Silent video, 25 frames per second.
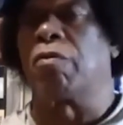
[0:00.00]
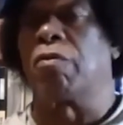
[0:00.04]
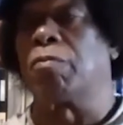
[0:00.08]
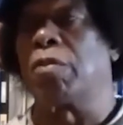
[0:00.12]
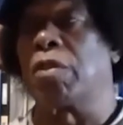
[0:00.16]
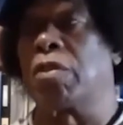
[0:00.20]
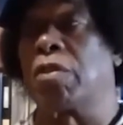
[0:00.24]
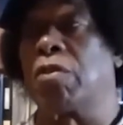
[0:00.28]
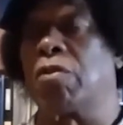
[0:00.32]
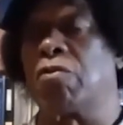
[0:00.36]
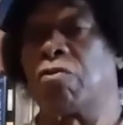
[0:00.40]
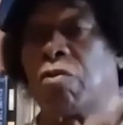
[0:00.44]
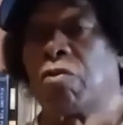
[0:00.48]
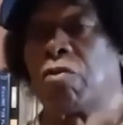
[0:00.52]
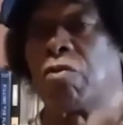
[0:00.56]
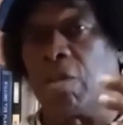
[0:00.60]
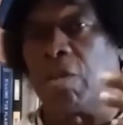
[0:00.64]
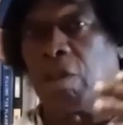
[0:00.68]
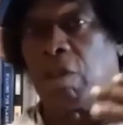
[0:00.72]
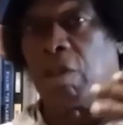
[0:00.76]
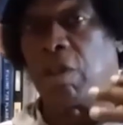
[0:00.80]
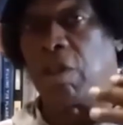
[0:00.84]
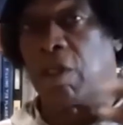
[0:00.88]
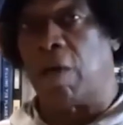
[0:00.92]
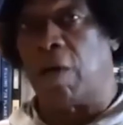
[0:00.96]
it, because
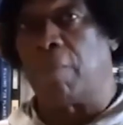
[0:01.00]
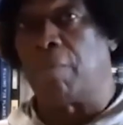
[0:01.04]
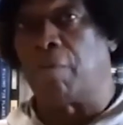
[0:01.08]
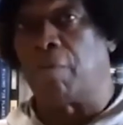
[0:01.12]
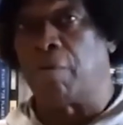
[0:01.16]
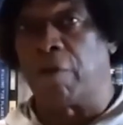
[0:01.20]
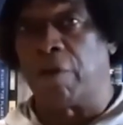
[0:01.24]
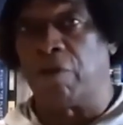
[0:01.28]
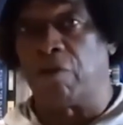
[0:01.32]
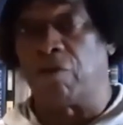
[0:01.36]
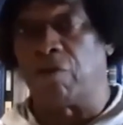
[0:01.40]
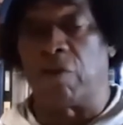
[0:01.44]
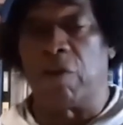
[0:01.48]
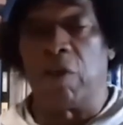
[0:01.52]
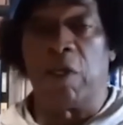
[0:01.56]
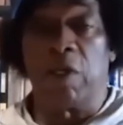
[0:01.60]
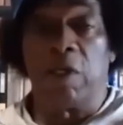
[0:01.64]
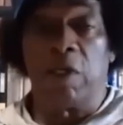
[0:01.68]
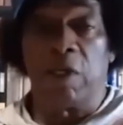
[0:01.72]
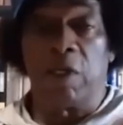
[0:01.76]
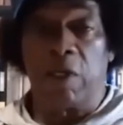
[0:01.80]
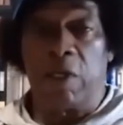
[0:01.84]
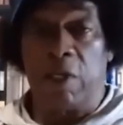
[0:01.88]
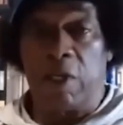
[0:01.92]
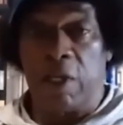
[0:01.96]
it operates
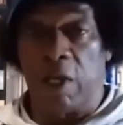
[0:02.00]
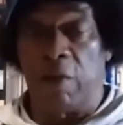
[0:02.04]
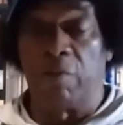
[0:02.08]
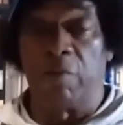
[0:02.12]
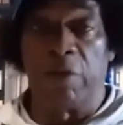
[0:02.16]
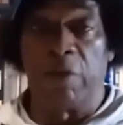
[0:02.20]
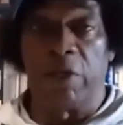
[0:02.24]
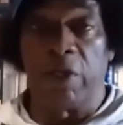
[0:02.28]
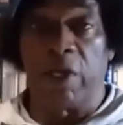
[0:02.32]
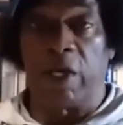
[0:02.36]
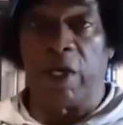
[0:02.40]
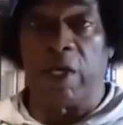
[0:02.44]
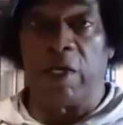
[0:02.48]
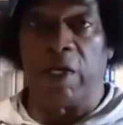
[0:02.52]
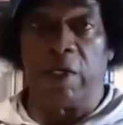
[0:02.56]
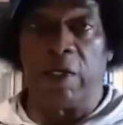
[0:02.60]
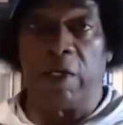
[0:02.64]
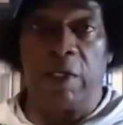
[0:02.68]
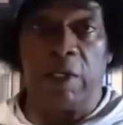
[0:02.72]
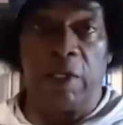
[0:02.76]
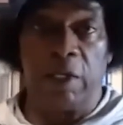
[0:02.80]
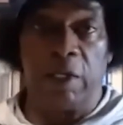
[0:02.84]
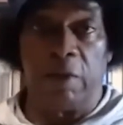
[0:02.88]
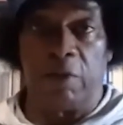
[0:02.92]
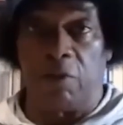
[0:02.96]
every day
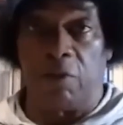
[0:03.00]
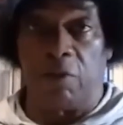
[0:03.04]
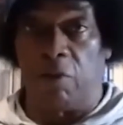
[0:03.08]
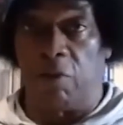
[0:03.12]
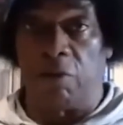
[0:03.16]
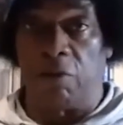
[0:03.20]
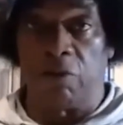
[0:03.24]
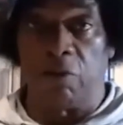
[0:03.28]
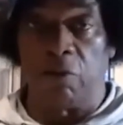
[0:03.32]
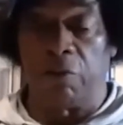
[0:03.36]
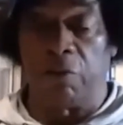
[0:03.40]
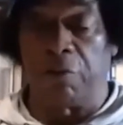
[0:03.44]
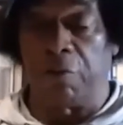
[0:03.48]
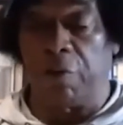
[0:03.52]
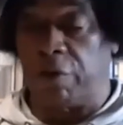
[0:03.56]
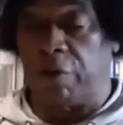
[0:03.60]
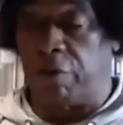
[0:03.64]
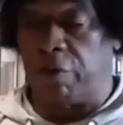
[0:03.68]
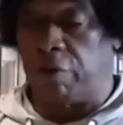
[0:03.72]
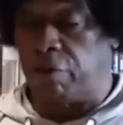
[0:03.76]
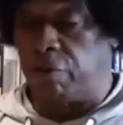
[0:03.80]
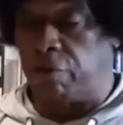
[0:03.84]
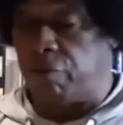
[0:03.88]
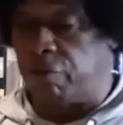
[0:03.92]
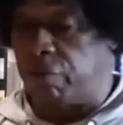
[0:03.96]
in all your
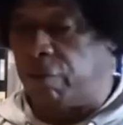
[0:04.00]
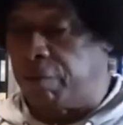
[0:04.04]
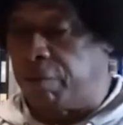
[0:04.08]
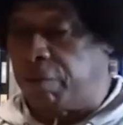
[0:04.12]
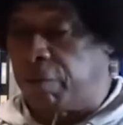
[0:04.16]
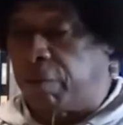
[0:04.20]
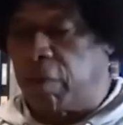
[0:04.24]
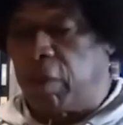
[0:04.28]
affairs.